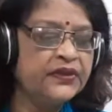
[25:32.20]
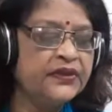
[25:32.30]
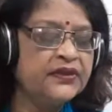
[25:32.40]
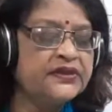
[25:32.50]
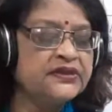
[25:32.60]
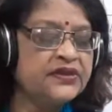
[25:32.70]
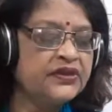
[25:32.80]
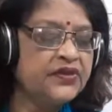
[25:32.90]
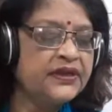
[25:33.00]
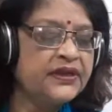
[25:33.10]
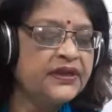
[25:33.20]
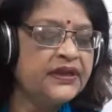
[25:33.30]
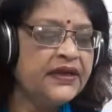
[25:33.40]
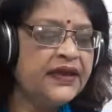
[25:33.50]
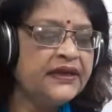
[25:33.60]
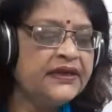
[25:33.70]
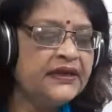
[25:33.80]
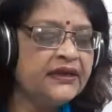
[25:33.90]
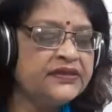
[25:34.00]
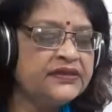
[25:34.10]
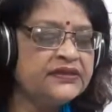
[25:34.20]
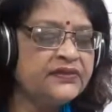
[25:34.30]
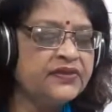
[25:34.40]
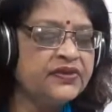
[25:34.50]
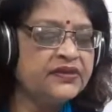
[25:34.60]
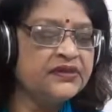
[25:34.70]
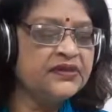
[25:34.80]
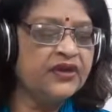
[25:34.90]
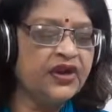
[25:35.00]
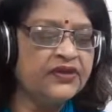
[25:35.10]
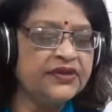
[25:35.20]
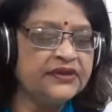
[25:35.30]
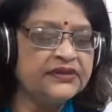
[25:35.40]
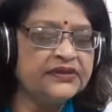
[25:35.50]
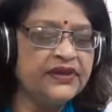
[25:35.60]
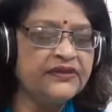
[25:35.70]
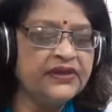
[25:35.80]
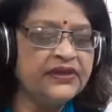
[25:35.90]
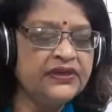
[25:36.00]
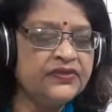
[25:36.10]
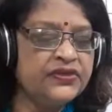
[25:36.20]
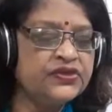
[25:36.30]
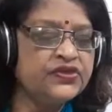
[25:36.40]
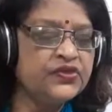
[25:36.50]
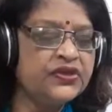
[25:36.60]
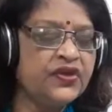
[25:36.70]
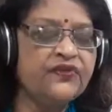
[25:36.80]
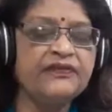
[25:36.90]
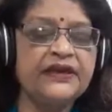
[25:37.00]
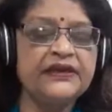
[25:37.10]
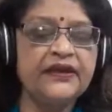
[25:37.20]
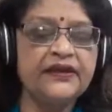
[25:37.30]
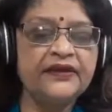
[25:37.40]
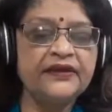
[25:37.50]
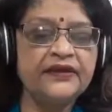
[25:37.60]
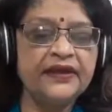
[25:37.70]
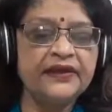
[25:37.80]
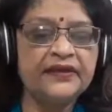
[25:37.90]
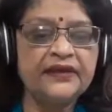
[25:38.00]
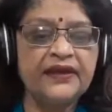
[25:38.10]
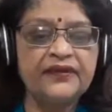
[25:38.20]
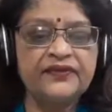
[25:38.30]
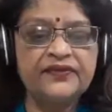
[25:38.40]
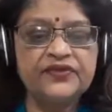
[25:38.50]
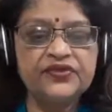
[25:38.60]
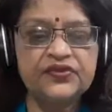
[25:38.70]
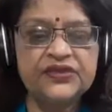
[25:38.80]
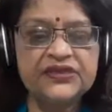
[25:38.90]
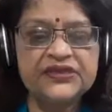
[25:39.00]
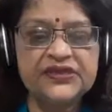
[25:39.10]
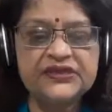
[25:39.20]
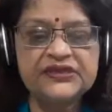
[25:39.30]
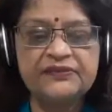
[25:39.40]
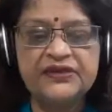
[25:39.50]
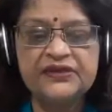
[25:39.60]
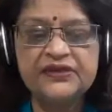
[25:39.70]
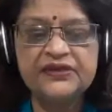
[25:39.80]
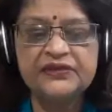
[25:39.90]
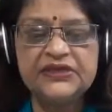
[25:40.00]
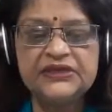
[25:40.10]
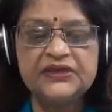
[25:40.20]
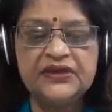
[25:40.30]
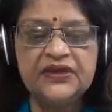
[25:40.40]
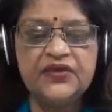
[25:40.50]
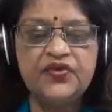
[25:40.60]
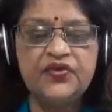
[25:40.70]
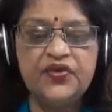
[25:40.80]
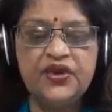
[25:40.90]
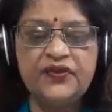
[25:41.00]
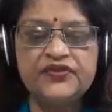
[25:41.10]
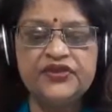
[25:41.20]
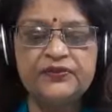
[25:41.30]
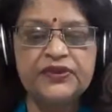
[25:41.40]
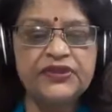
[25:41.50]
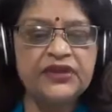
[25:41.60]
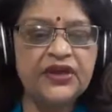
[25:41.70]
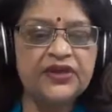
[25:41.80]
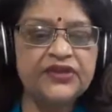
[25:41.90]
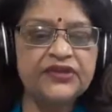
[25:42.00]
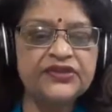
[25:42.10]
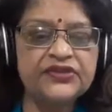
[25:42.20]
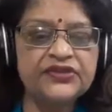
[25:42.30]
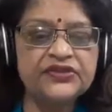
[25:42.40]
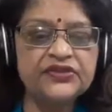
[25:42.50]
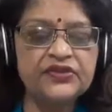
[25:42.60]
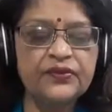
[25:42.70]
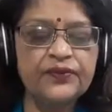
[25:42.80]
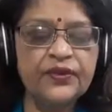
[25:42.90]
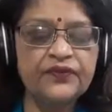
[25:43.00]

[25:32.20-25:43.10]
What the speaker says: Zerol, at last a sympathetic audience, I will tell you the story of my life. So he is telling sympathetic means full of sympathy. Audience is group of